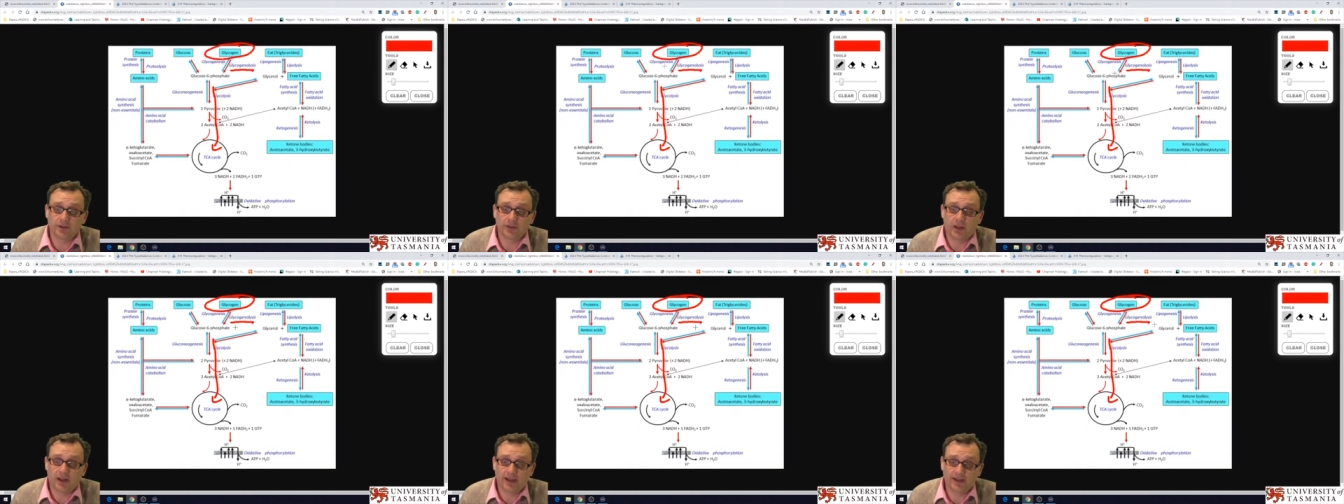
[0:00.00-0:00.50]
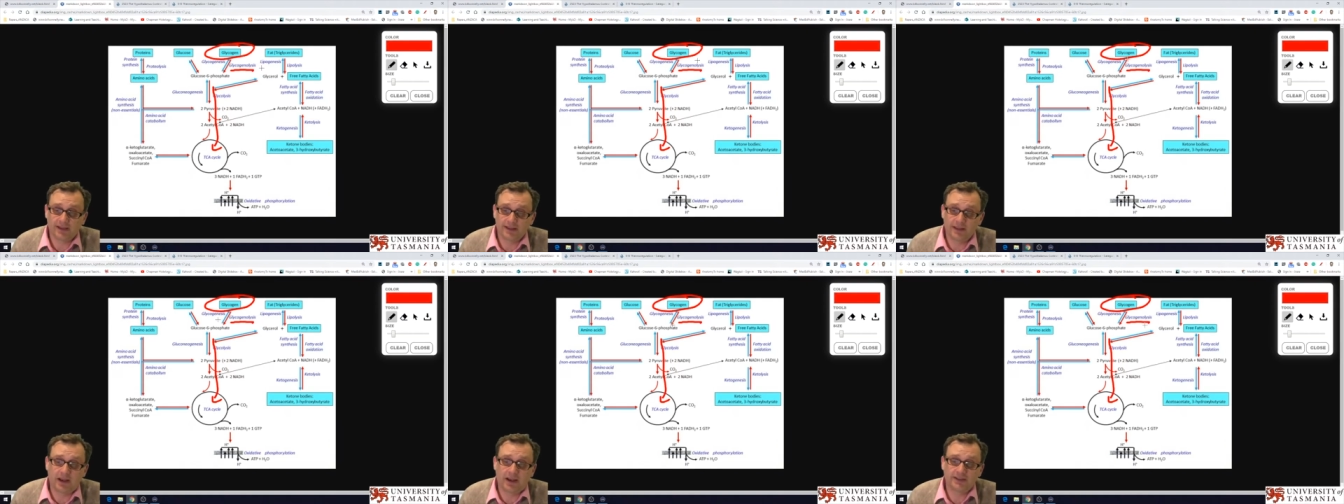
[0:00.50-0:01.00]
so the
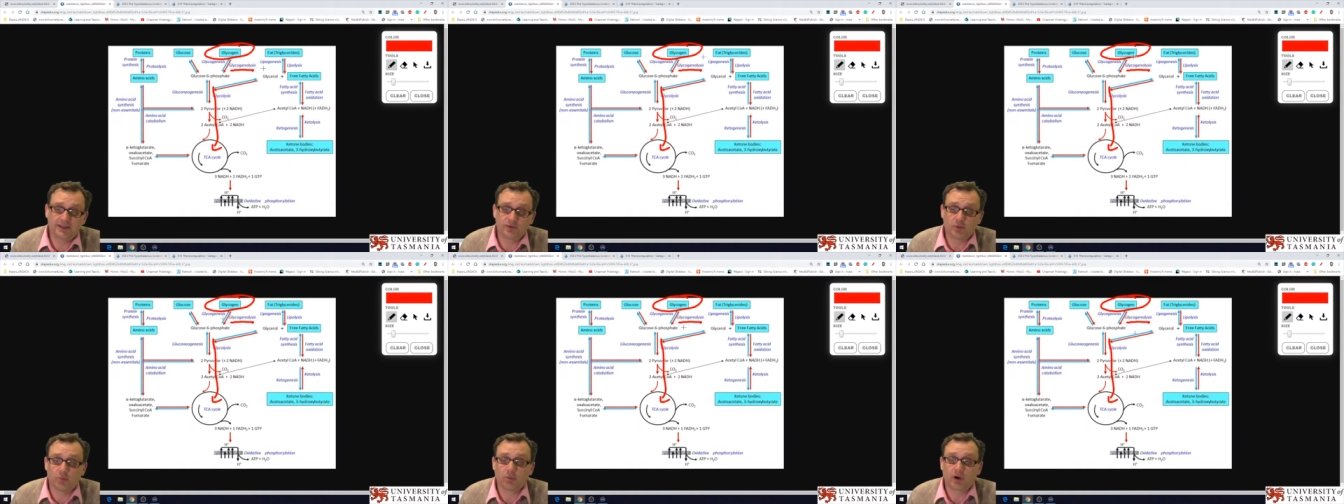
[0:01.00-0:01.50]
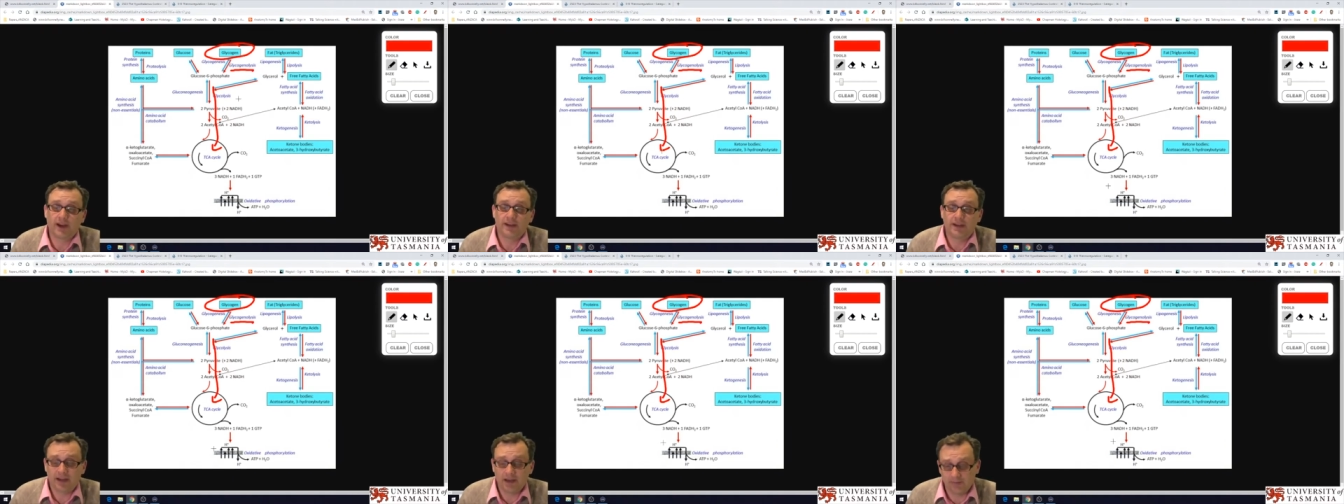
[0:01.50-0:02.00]
ly lysis or
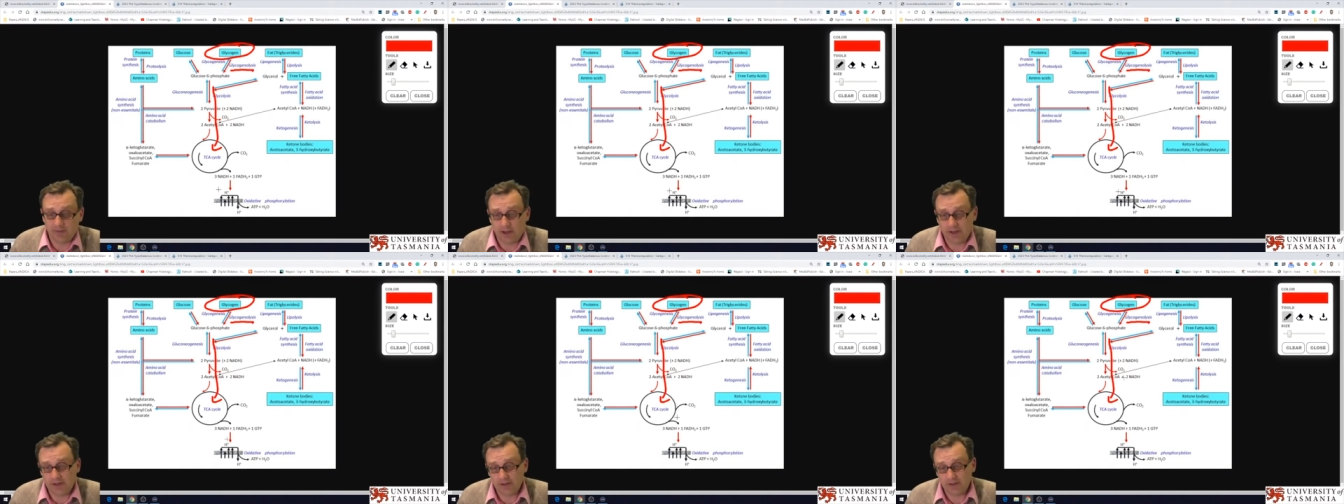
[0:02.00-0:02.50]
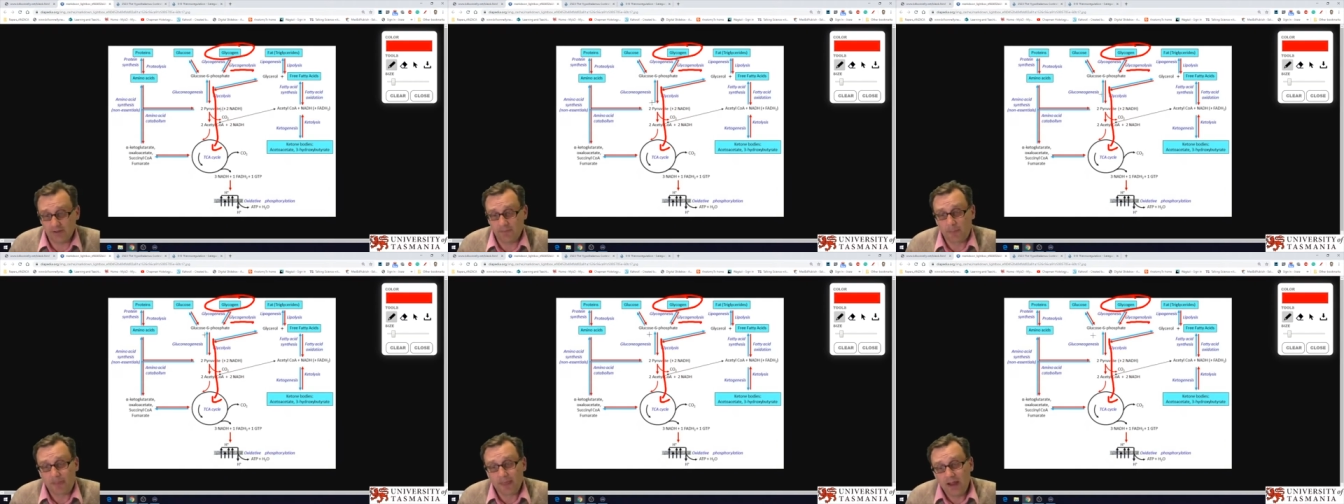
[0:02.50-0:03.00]
breakdown of
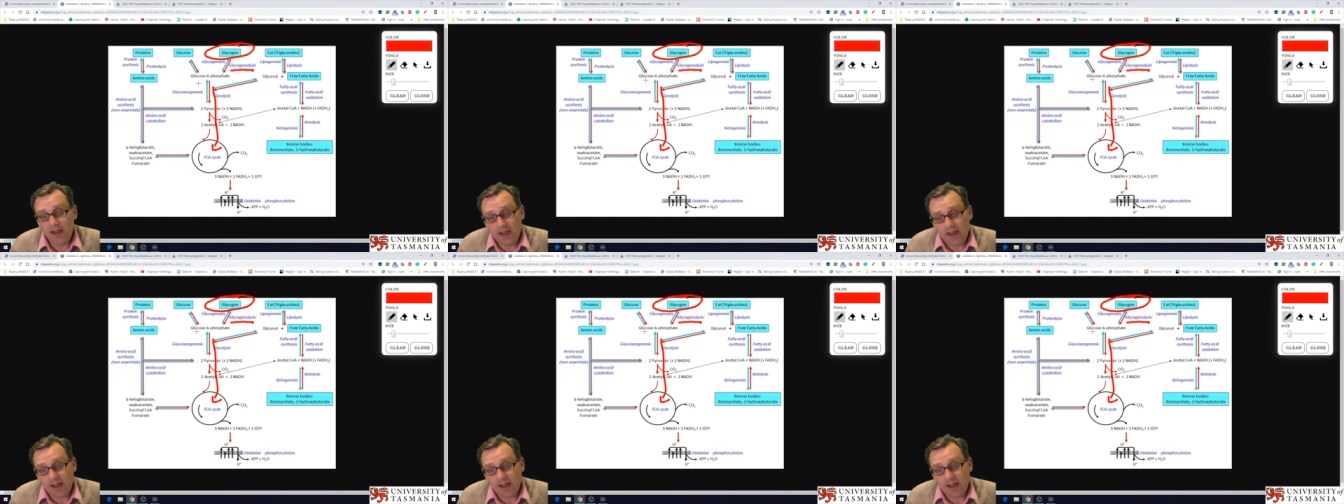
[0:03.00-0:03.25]
glycogen